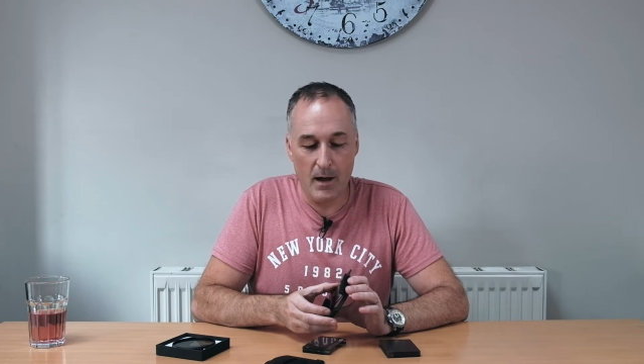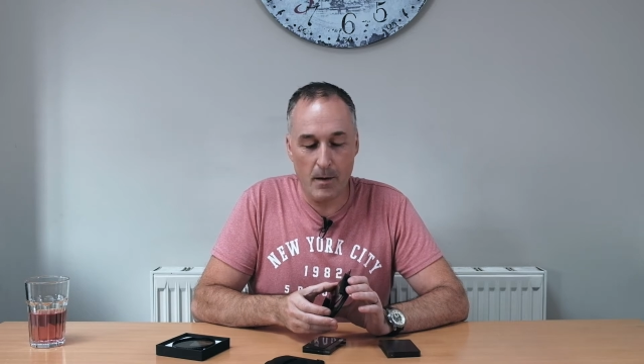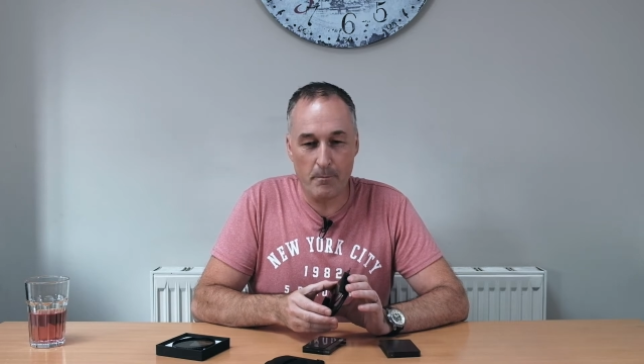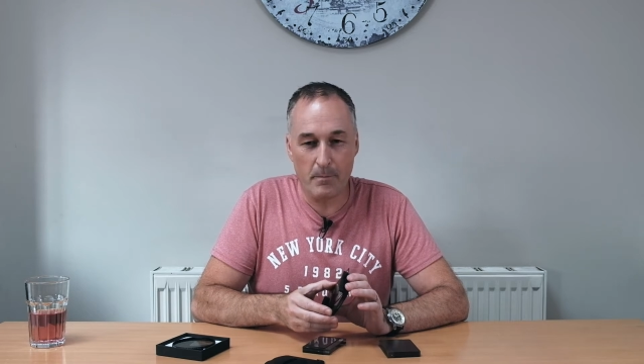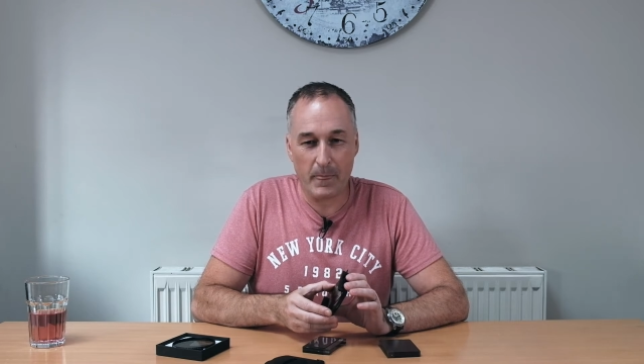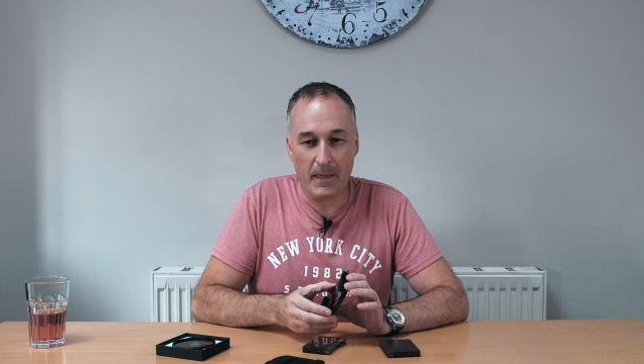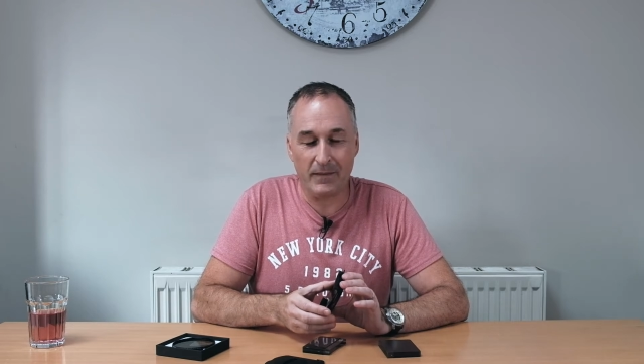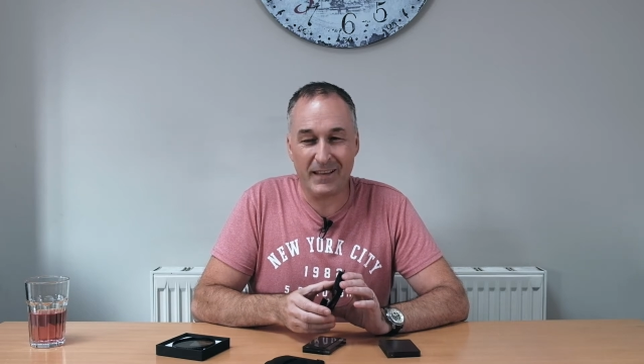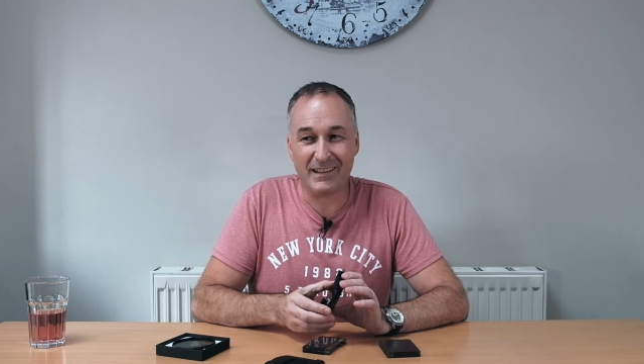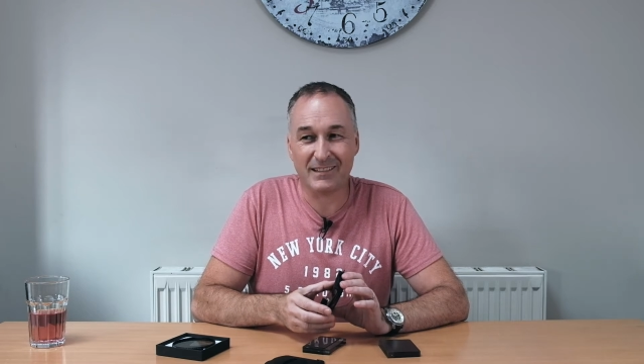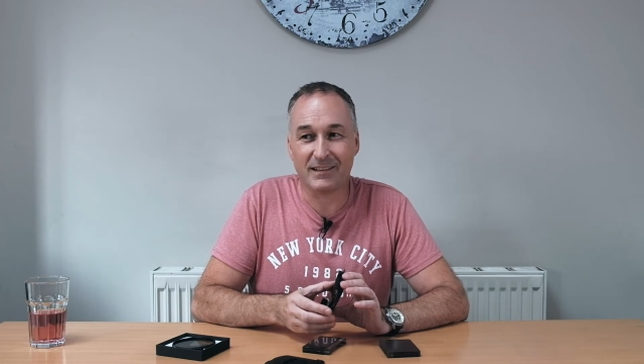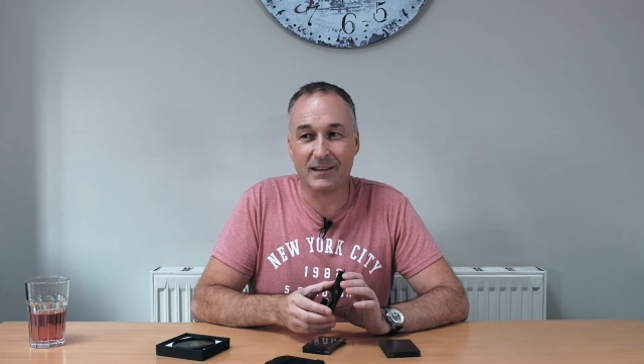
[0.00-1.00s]

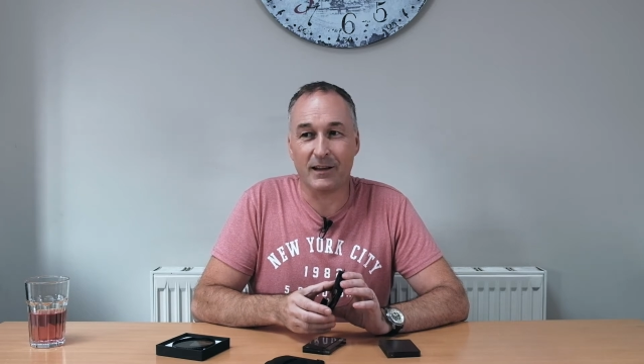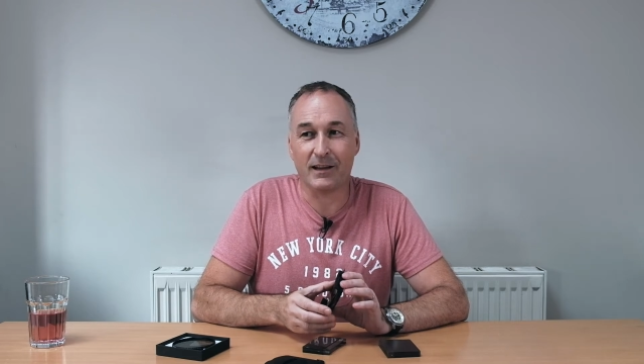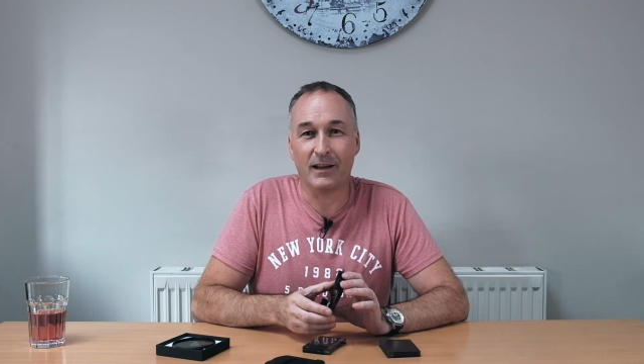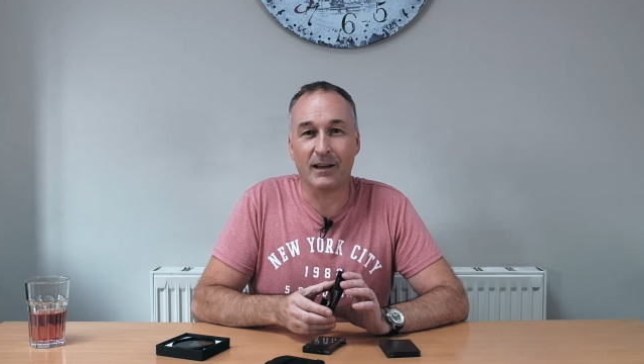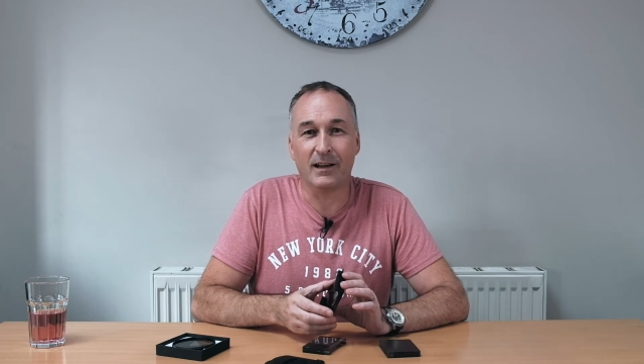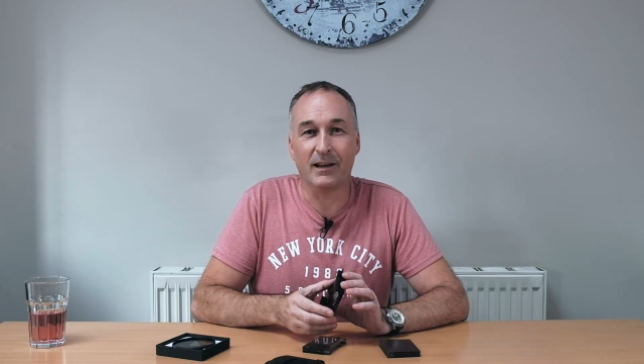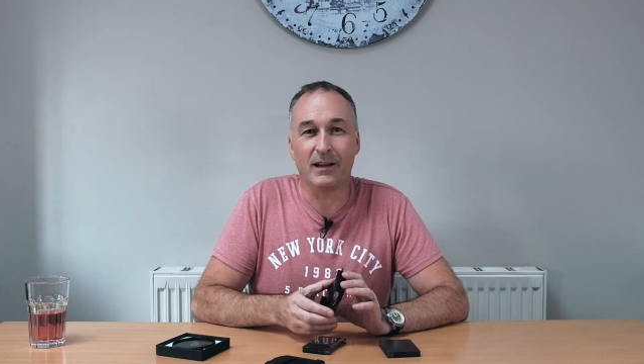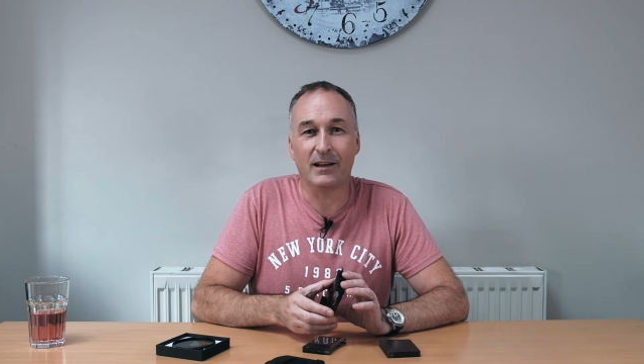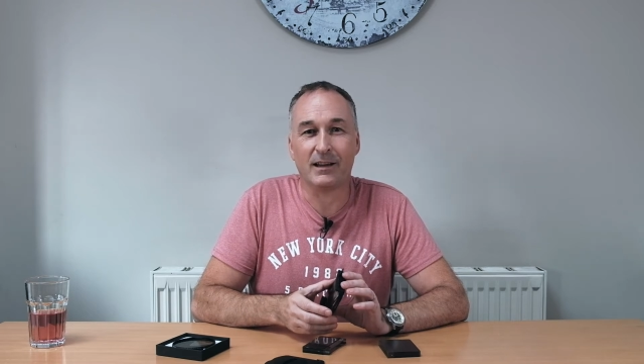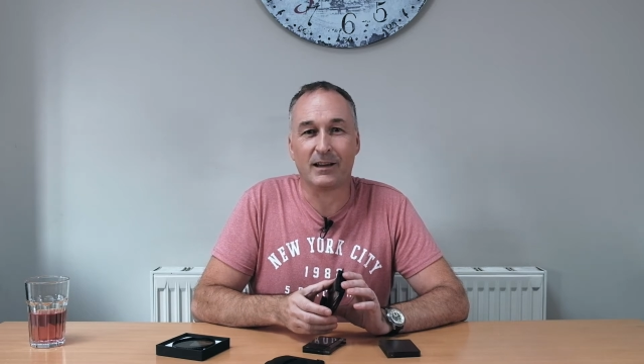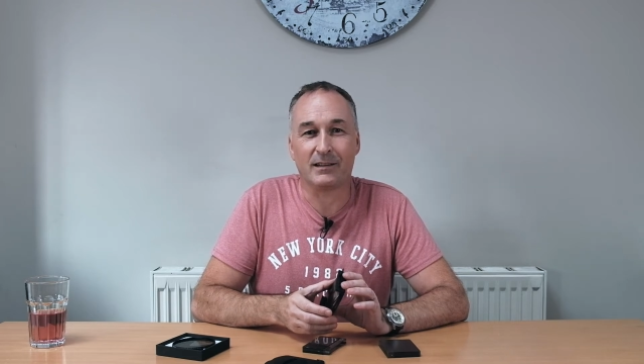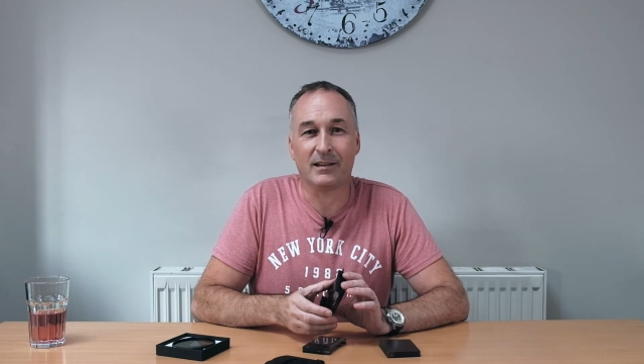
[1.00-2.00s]
And that's like
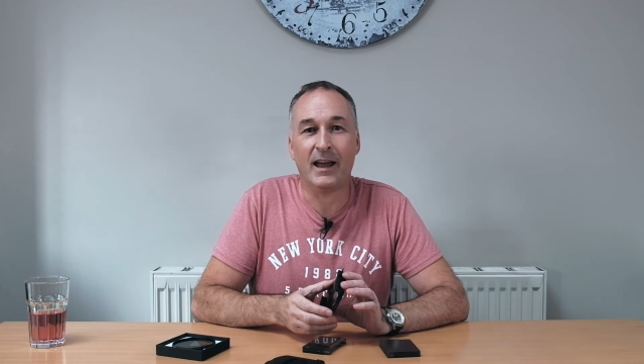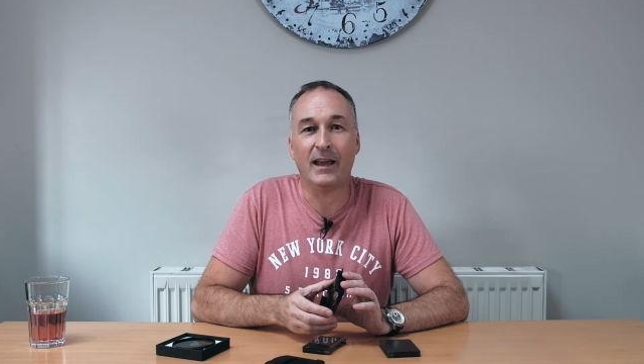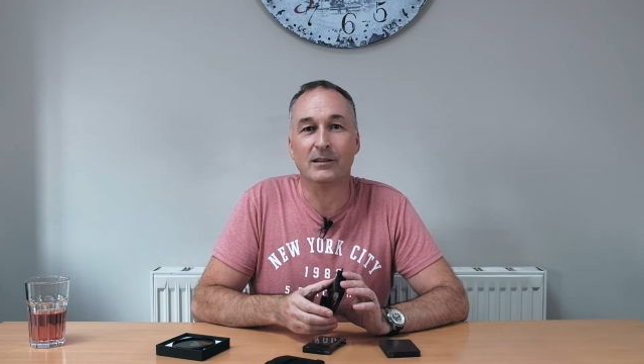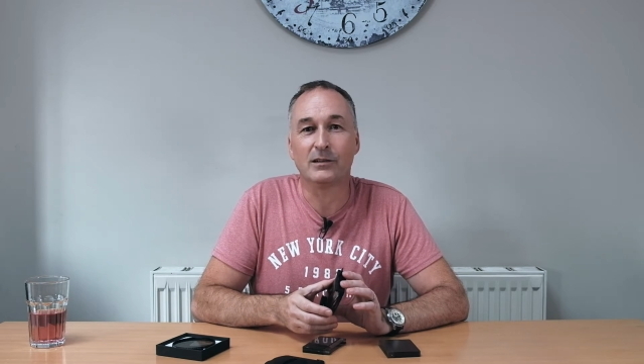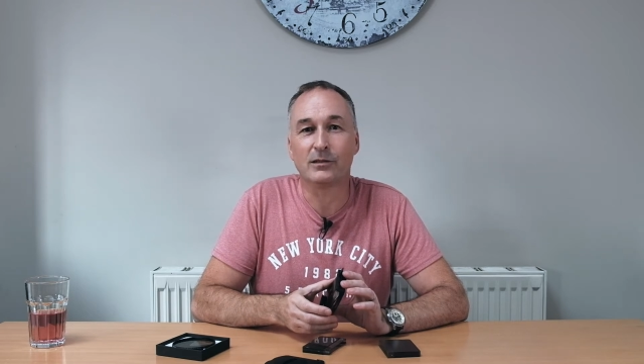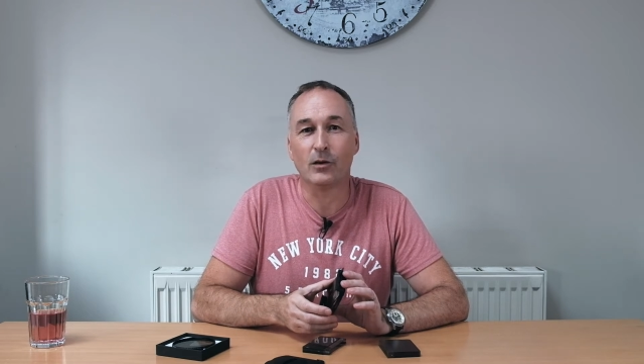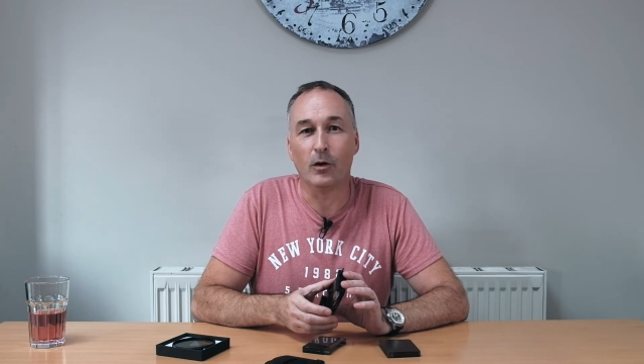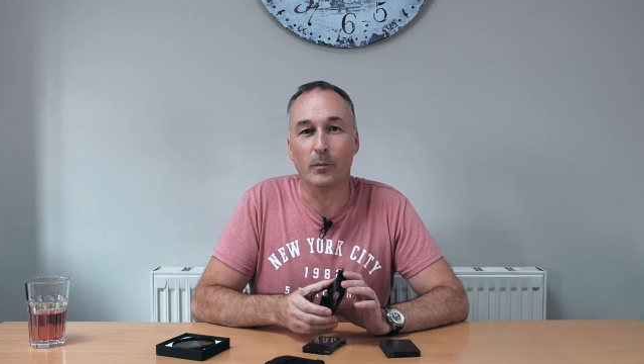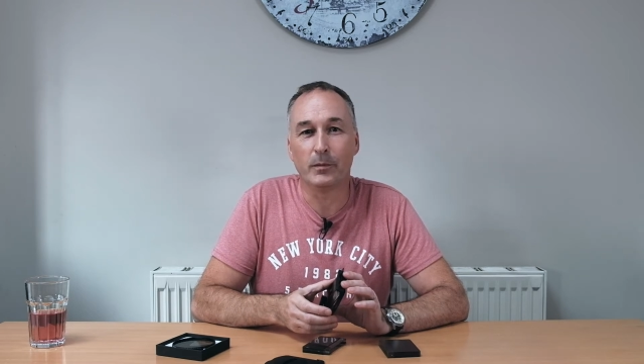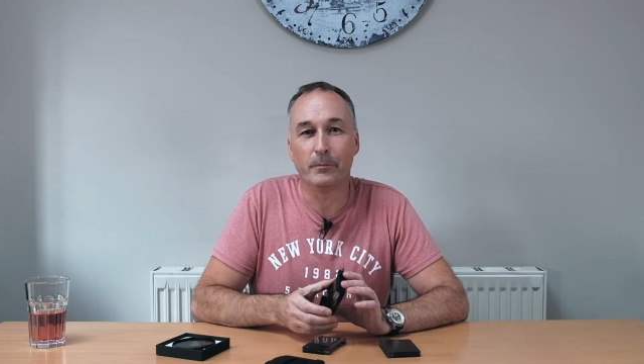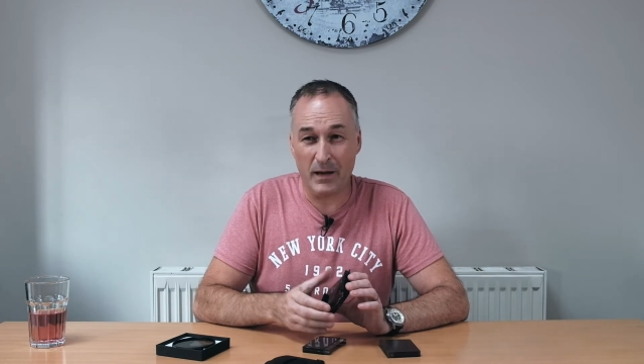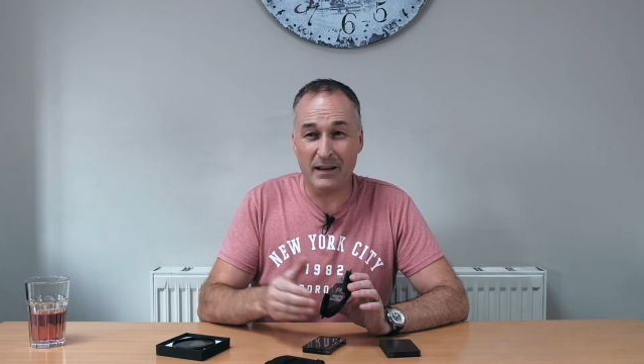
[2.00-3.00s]
a 10 stop.